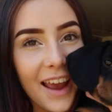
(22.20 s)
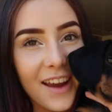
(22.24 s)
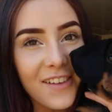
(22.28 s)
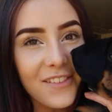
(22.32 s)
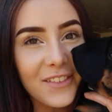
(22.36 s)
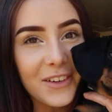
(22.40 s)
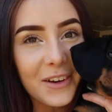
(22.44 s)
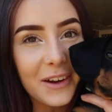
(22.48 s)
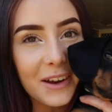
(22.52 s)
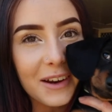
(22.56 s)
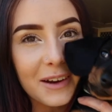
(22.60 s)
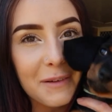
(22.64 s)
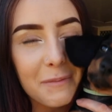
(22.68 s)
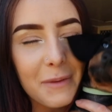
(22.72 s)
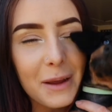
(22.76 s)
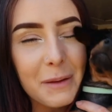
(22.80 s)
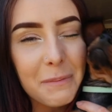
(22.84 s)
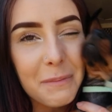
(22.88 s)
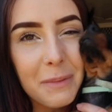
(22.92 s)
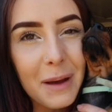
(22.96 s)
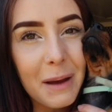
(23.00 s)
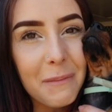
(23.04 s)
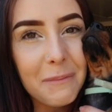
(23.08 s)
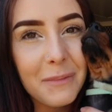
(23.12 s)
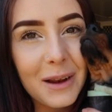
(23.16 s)
Everyone
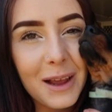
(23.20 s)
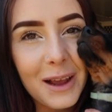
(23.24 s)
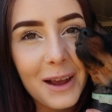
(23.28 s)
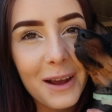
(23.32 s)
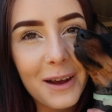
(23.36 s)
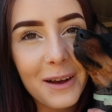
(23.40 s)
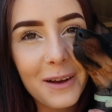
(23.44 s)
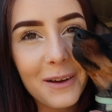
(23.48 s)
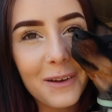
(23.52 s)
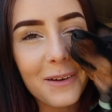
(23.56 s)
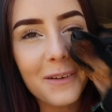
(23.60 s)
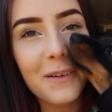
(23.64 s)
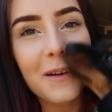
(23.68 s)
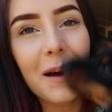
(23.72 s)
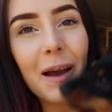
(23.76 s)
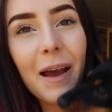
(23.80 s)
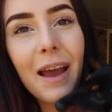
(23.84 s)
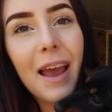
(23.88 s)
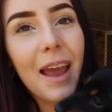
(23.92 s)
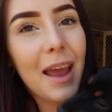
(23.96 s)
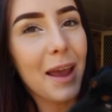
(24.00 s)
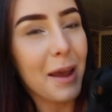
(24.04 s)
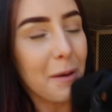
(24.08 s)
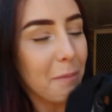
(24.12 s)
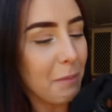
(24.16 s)
meet Pablo.
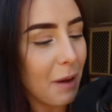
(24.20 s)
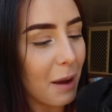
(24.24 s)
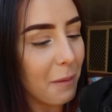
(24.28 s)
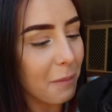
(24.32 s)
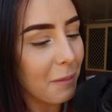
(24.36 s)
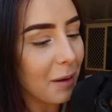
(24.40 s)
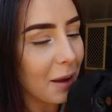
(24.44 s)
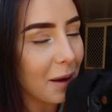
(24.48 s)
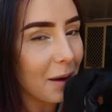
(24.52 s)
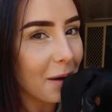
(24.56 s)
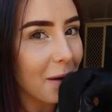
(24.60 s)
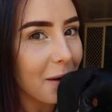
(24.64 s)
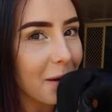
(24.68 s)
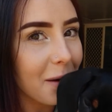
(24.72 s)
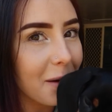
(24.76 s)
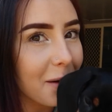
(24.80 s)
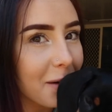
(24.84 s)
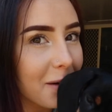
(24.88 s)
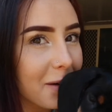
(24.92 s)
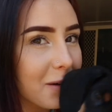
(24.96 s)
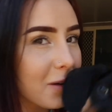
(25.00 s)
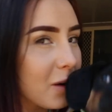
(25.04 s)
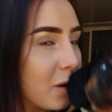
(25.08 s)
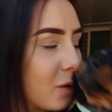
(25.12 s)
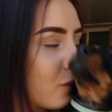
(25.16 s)
Hey
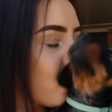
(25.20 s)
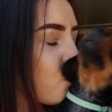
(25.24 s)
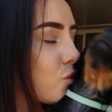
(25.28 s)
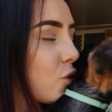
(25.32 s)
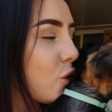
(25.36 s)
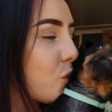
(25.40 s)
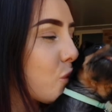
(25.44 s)
Pablo.